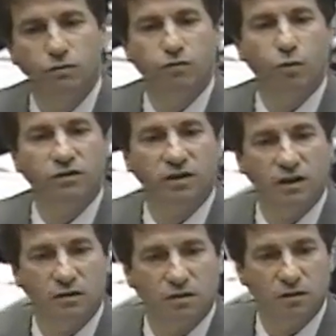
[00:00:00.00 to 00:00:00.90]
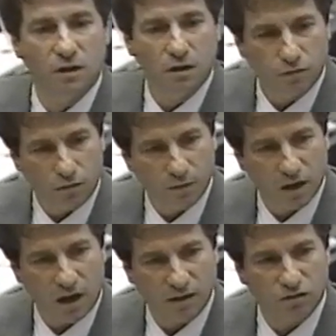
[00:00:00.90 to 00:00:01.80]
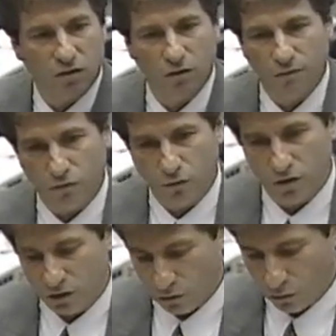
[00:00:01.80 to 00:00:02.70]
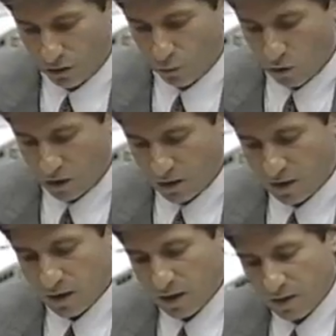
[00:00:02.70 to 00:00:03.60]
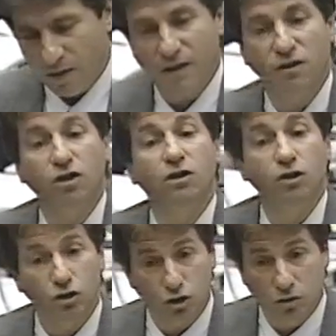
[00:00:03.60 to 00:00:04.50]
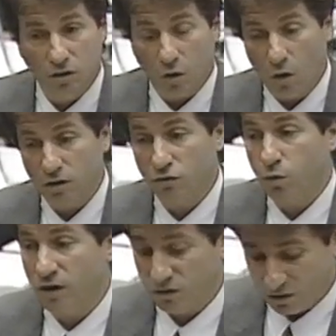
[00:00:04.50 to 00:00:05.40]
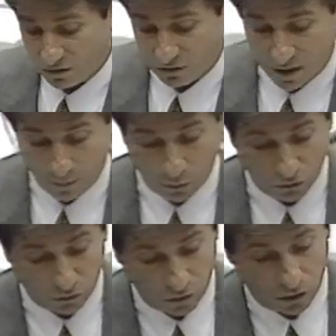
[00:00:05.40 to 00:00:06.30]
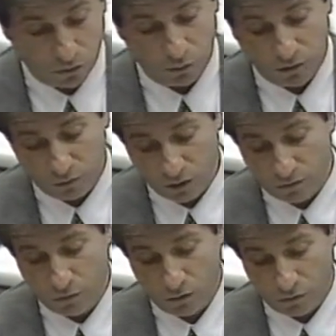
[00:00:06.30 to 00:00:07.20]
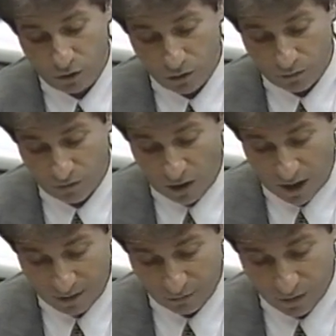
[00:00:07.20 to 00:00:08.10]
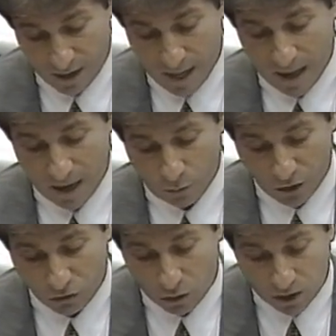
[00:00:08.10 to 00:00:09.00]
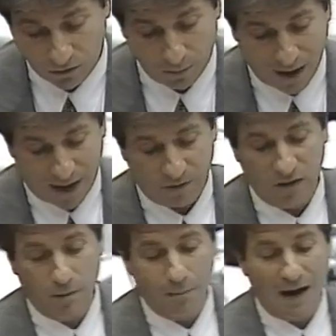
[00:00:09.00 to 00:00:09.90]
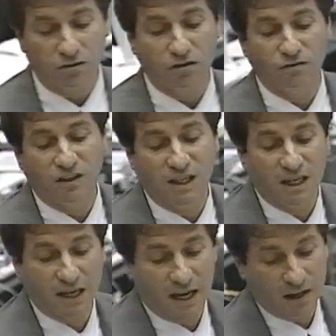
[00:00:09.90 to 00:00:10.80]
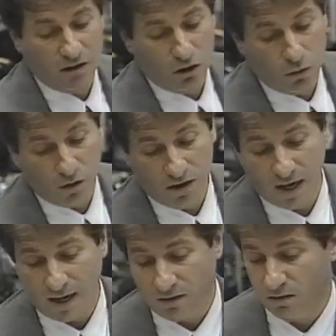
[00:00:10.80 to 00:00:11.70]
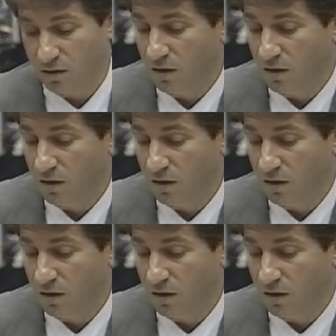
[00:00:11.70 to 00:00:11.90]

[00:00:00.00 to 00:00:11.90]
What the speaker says: 14th from the console of 30 and 31, then the August 26 samples, 303, 304, 305. And we talked about the amount of DNA that you would get.